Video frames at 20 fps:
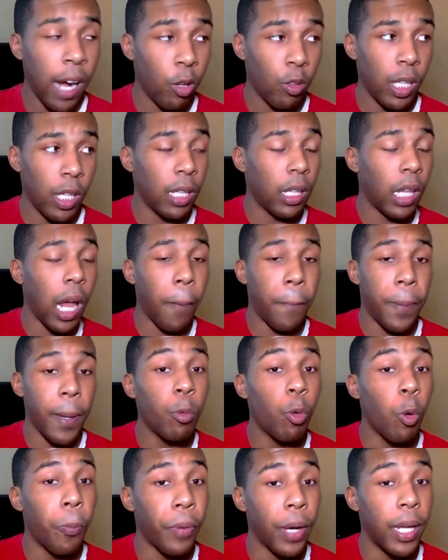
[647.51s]
I don't think a lot of
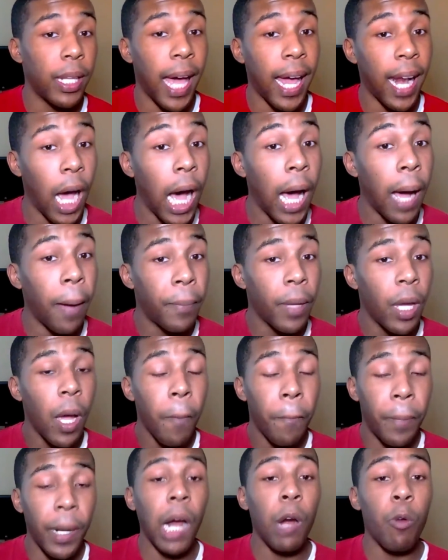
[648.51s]
people will bring that
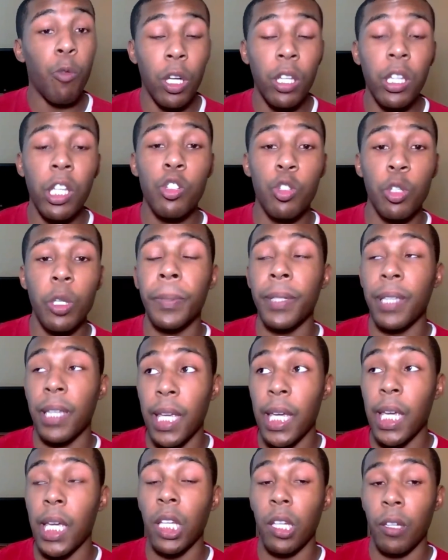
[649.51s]
up. But I really do
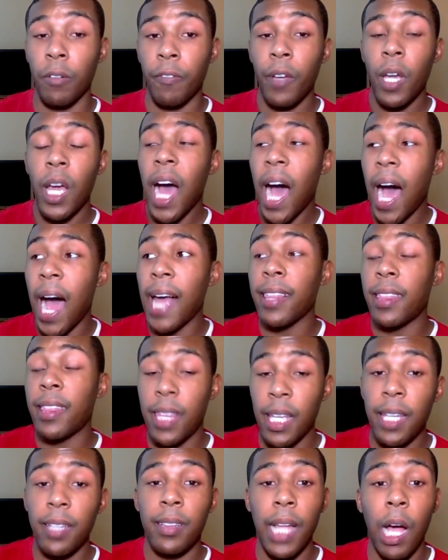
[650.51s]
believe, I
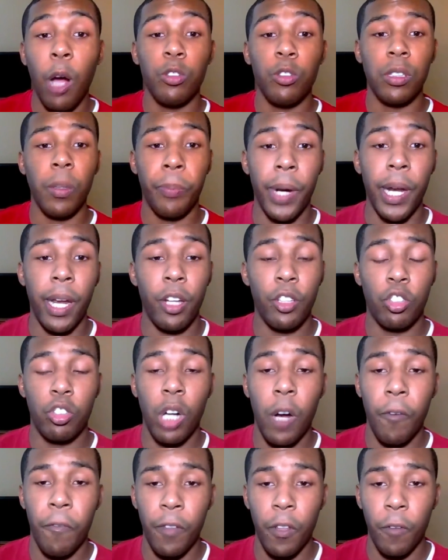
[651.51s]
think that was the breaking
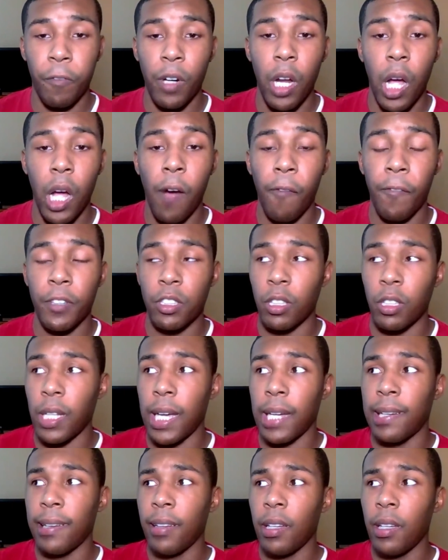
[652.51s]
straw for the front office. They're
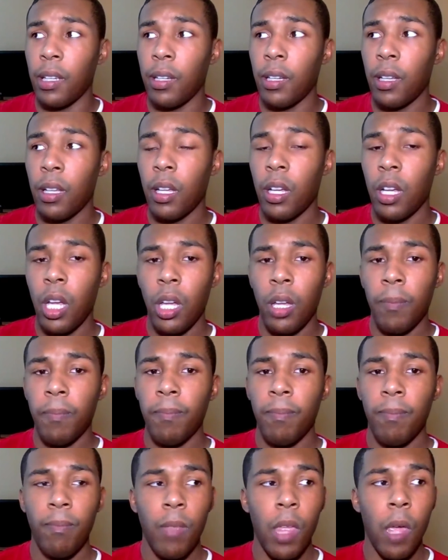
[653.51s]
like,
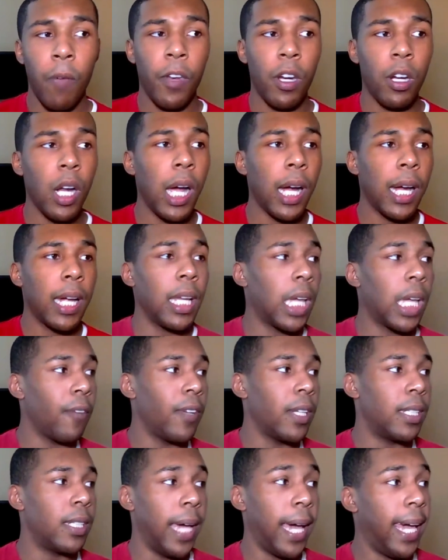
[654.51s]
if you're not going to
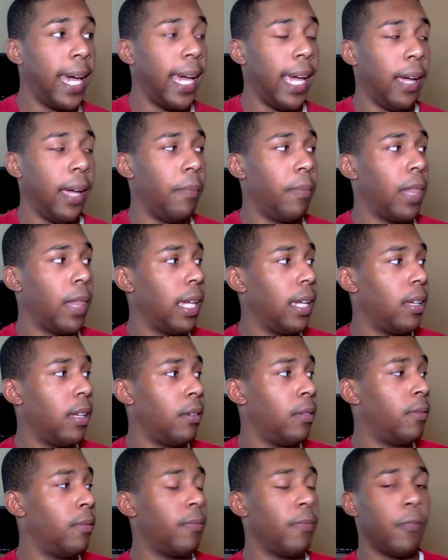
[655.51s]
give a damn,
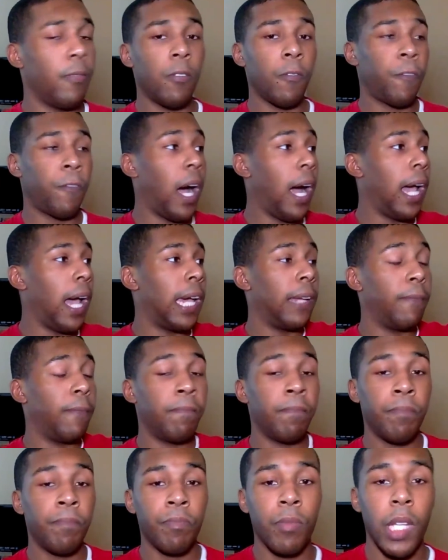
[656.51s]
then
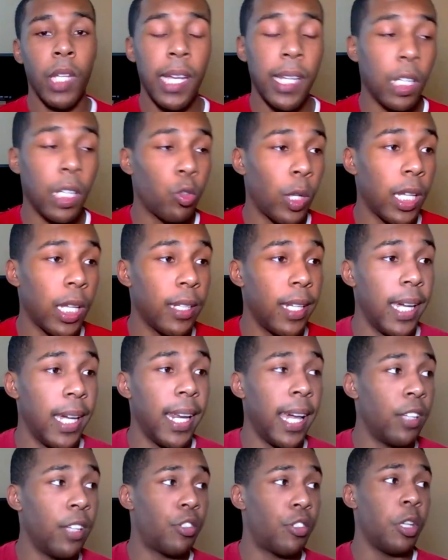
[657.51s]
fine. And that's why they
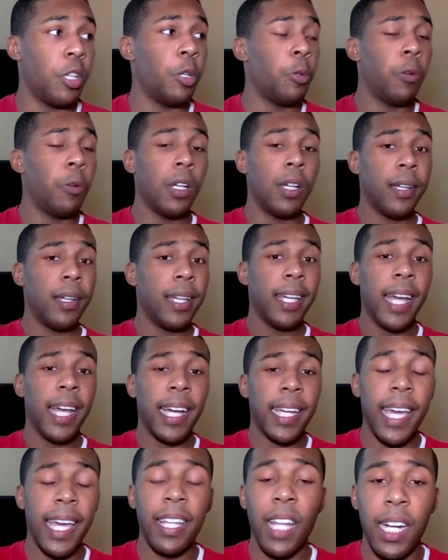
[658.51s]
did. And two,
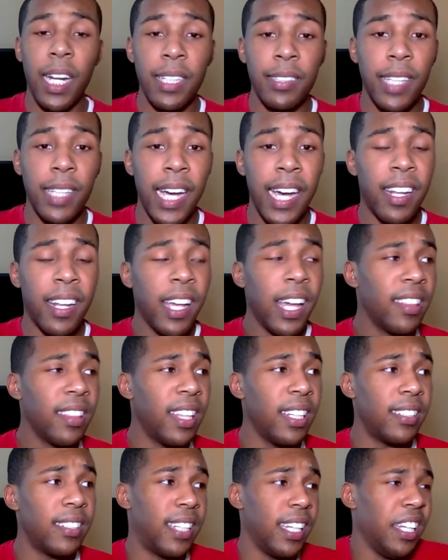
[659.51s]
again, like I said,
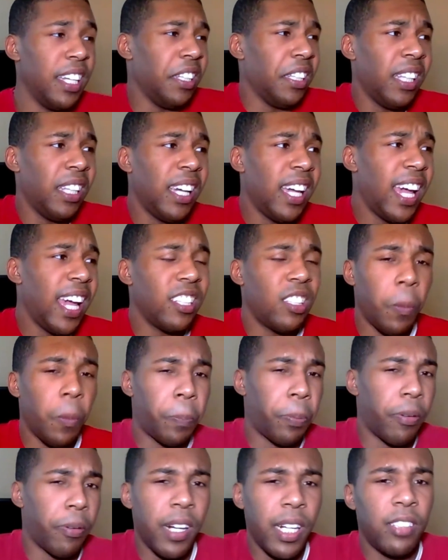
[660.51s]
the deal is
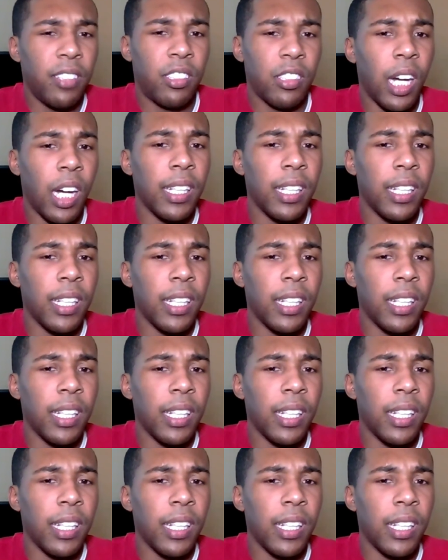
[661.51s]
a pretty